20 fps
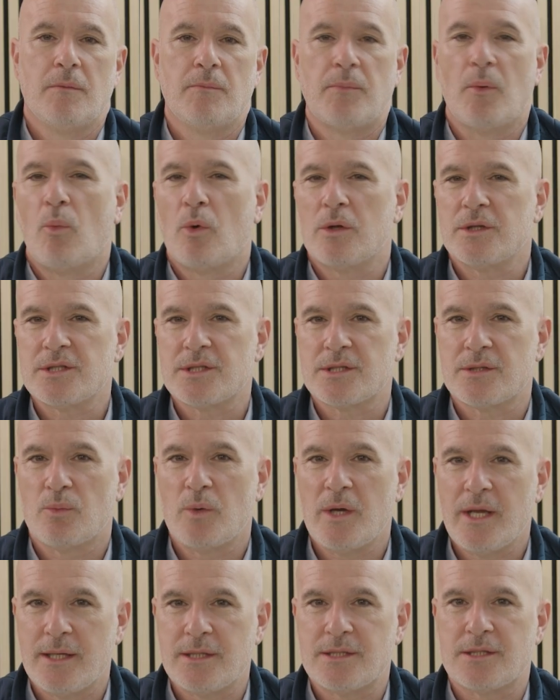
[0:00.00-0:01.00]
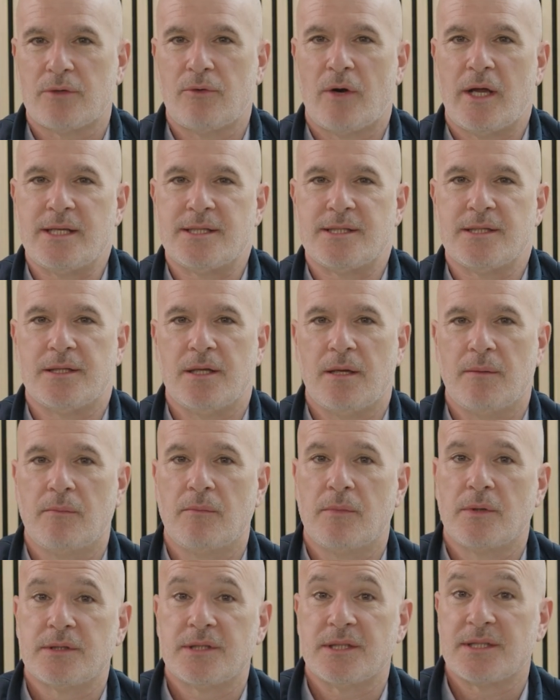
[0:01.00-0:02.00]
But once we integrated
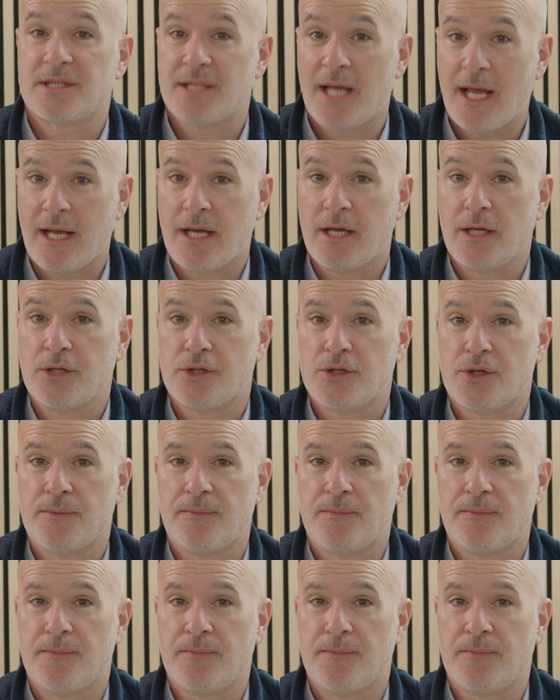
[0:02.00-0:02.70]
them to Sage,